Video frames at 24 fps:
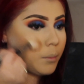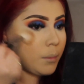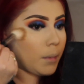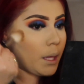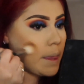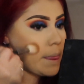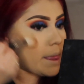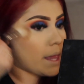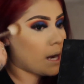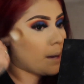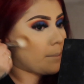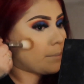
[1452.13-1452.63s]

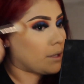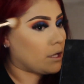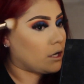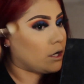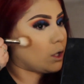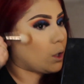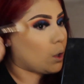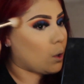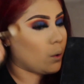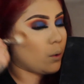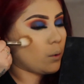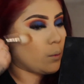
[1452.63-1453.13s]
then I'm
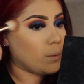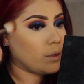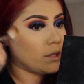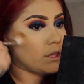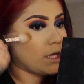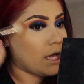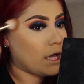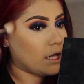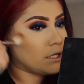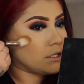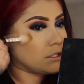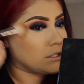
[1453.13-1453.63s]
gonna go in with
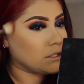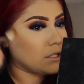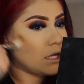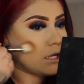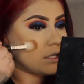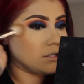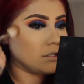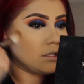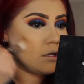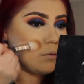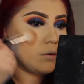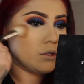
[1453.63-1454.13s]
the
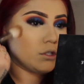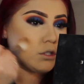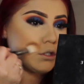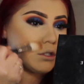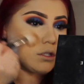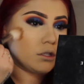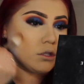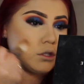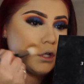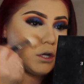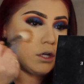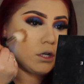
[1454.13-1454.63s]
Anastasia, which is
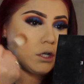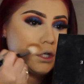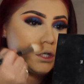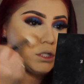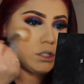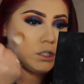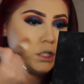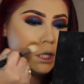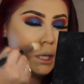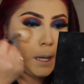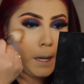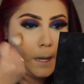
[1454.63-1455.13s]
a darker
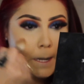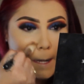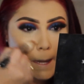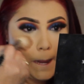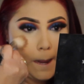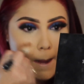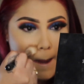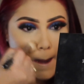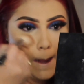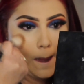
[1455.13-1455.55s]
shade,